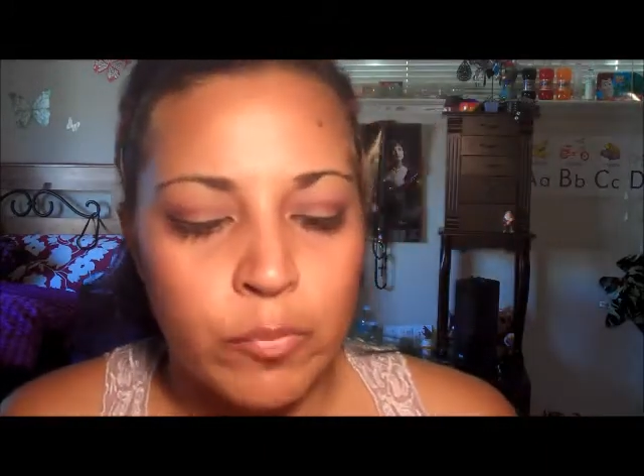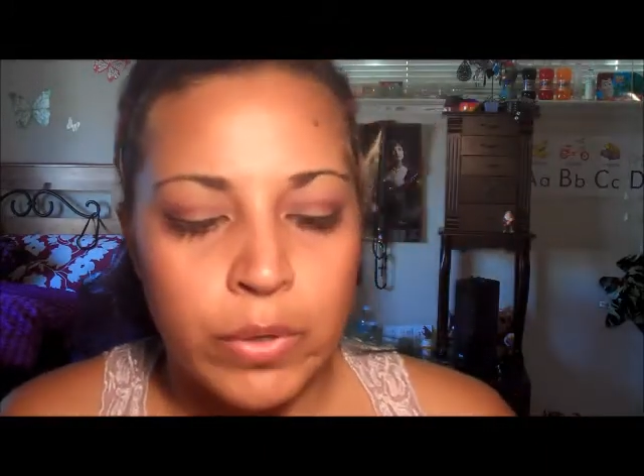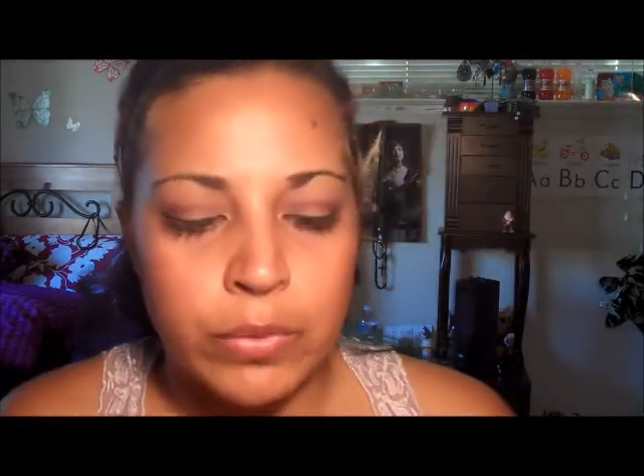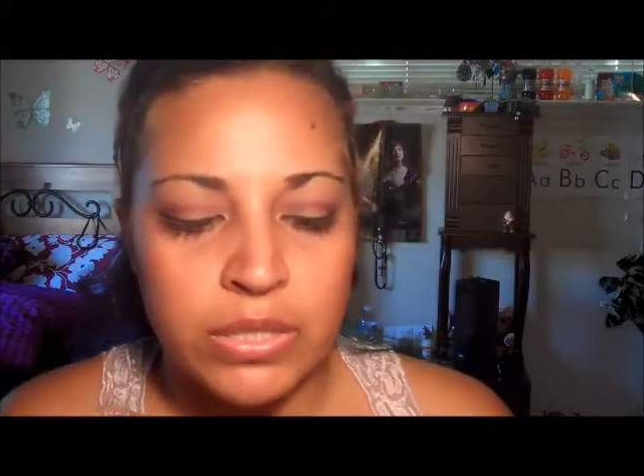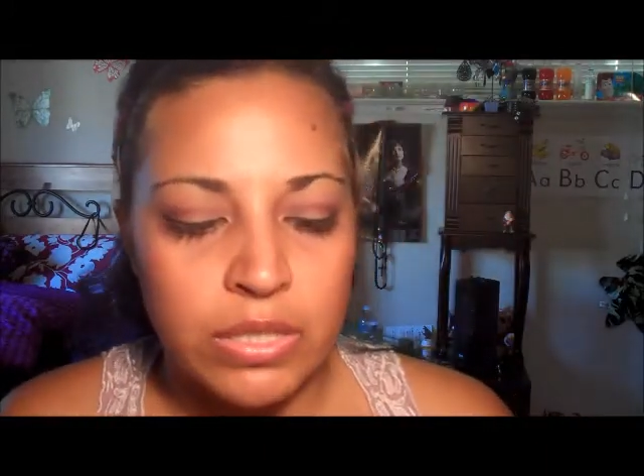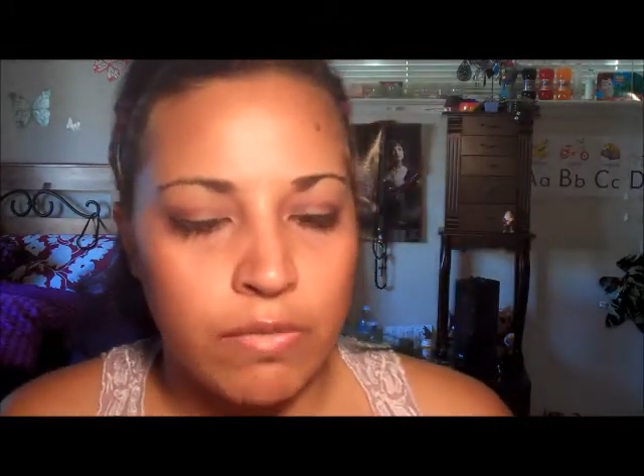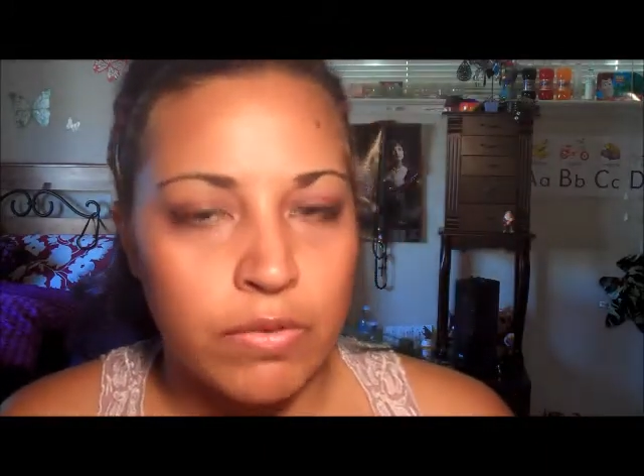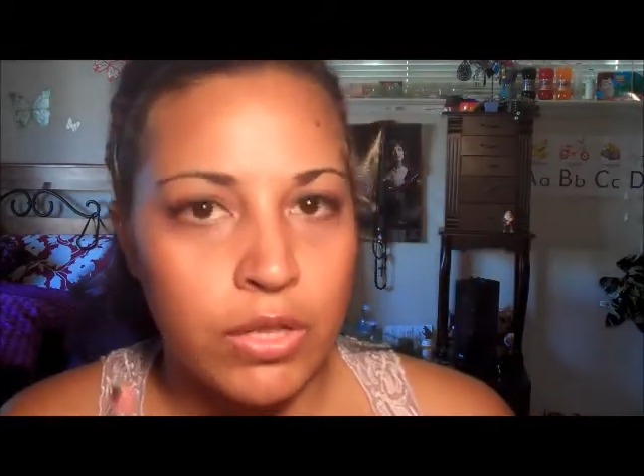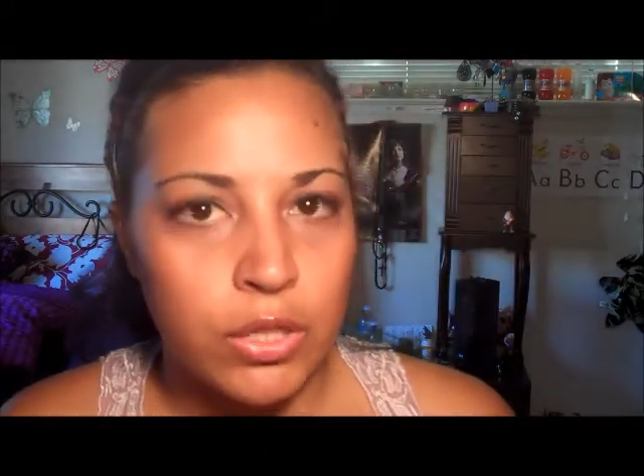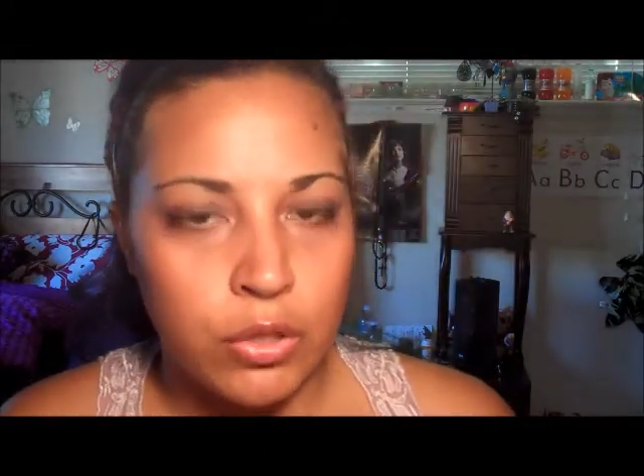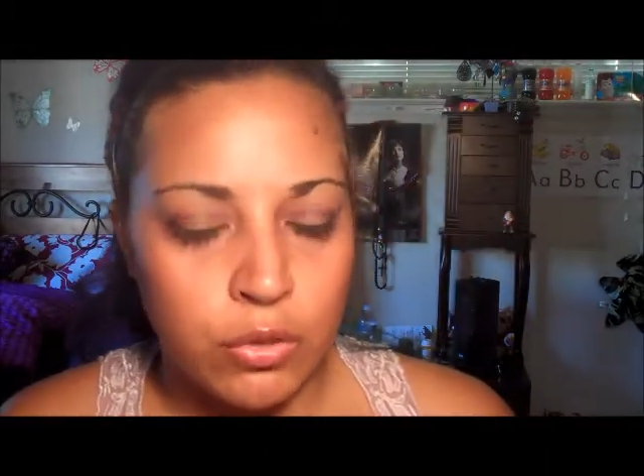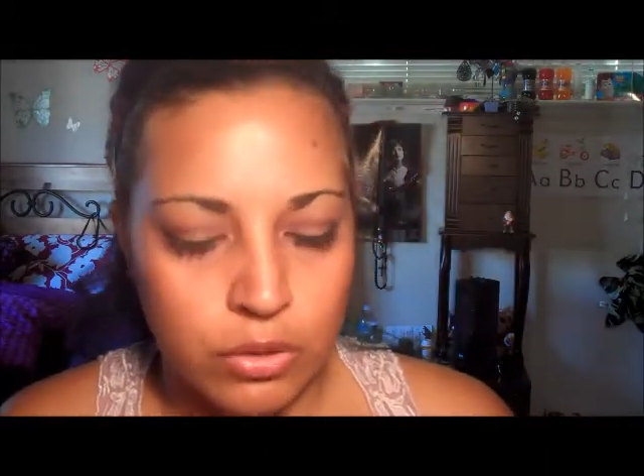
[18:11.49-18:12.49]
but I would
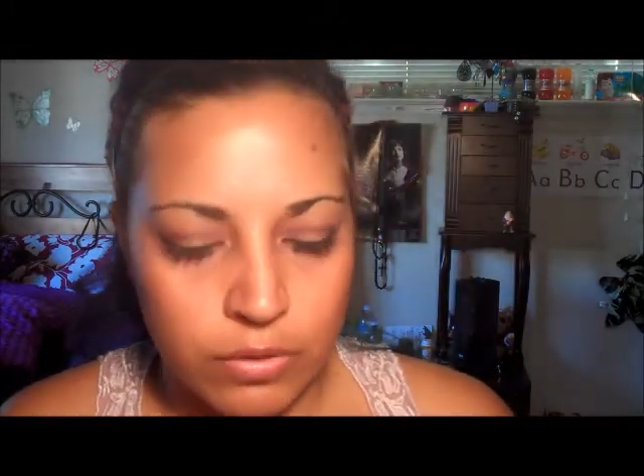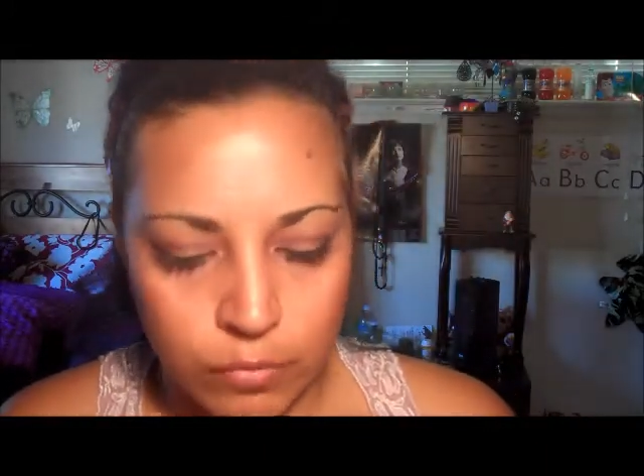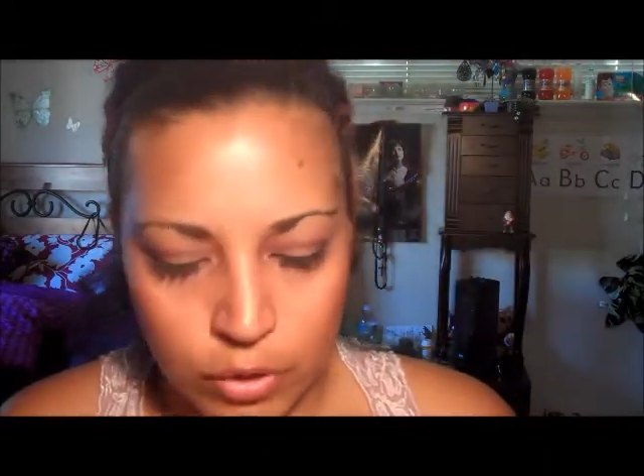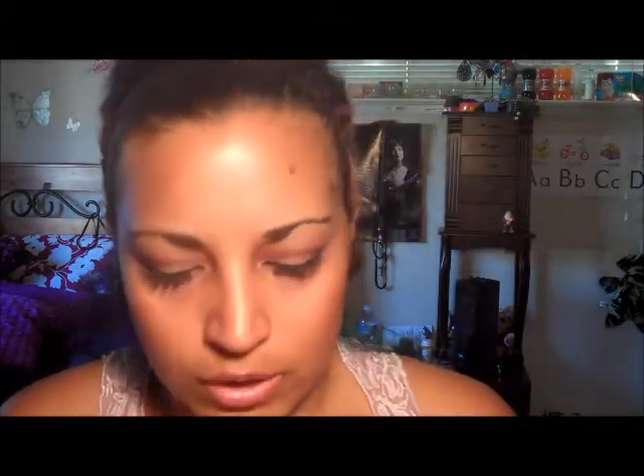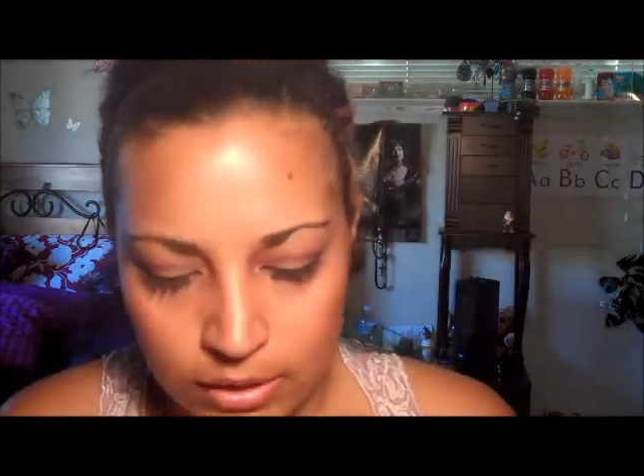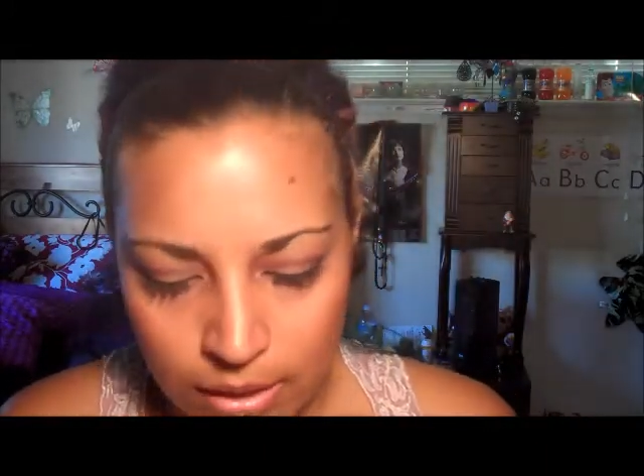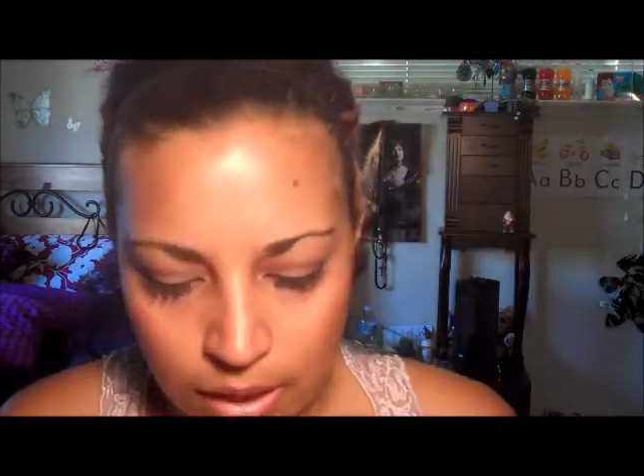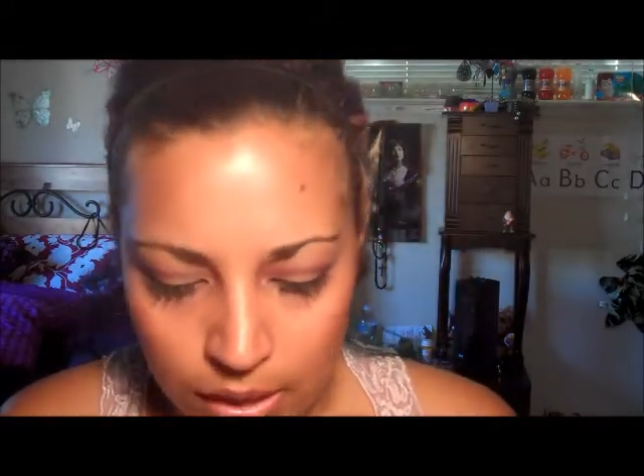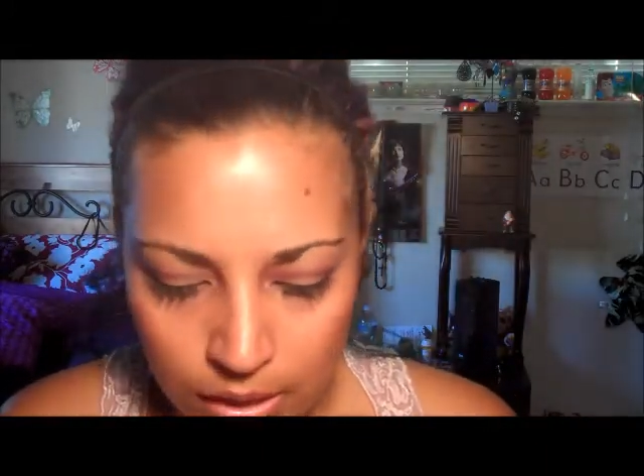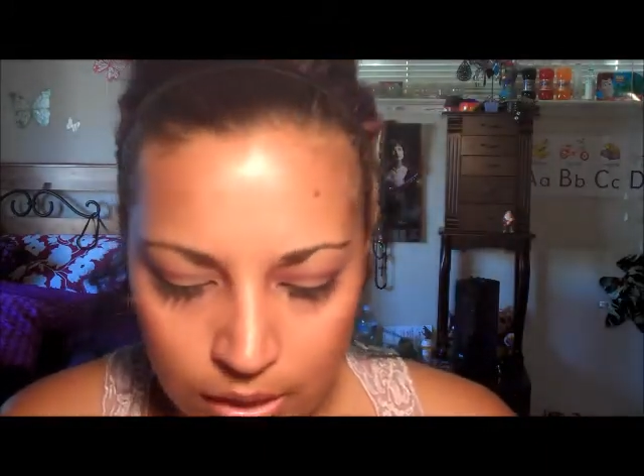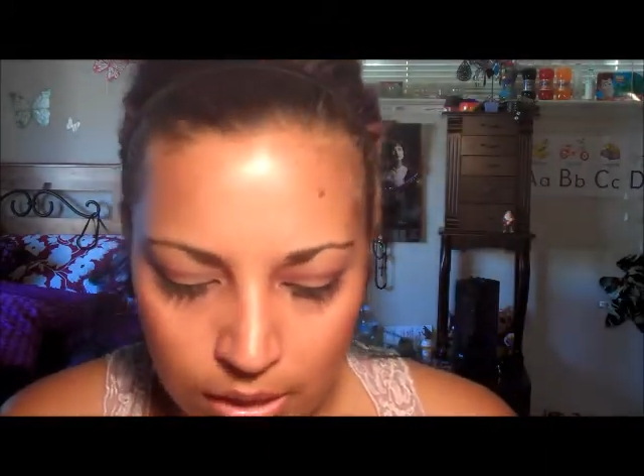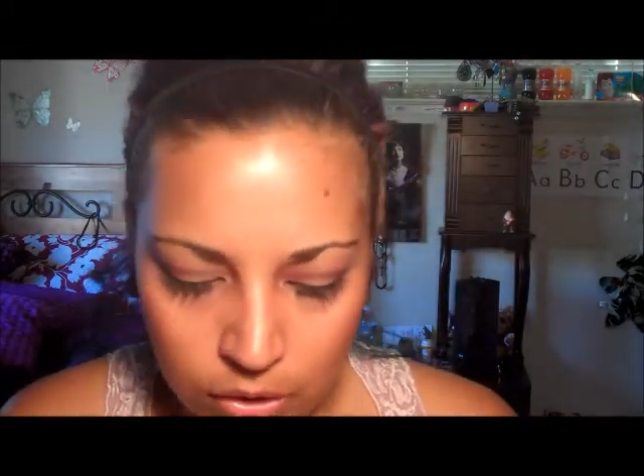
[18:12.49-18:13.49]
definitely use it for design.